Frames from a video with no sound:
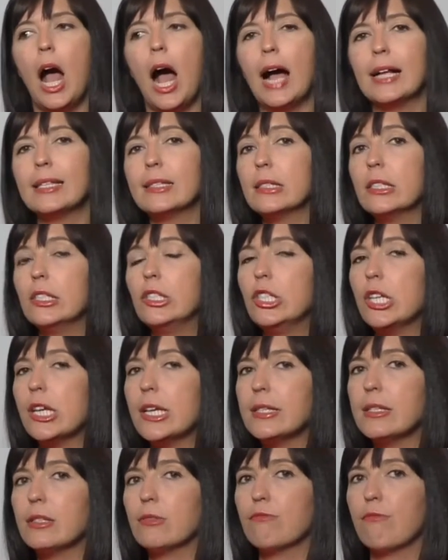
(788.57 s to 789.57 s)
I
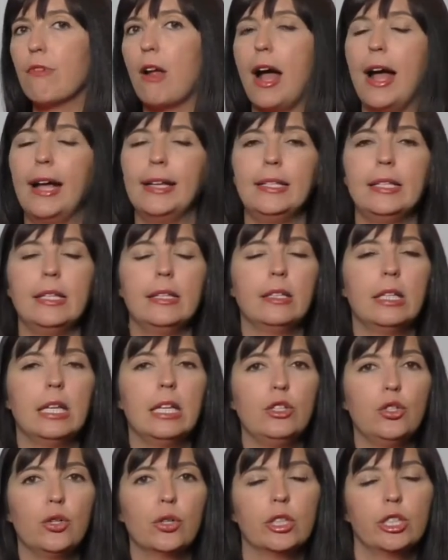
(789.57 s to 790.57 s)
suggest writing
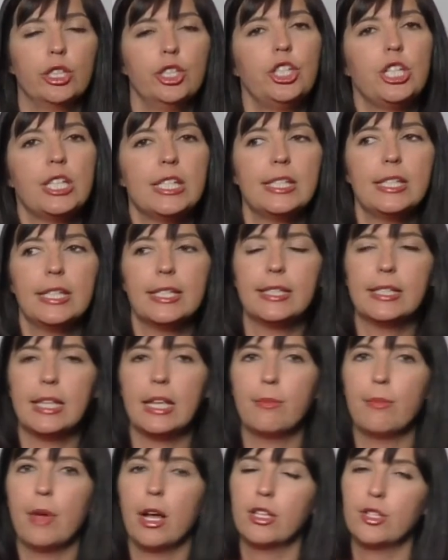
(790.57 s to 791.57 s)
in your logistics
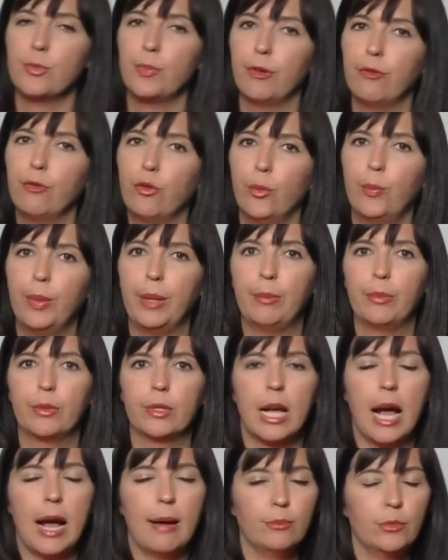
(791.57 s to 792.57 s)
emails before people
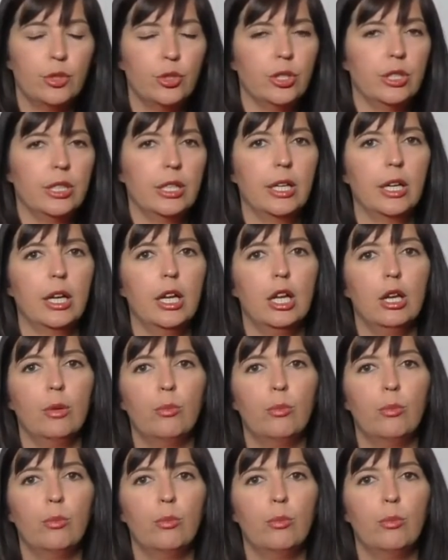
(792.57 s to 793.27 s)
come to the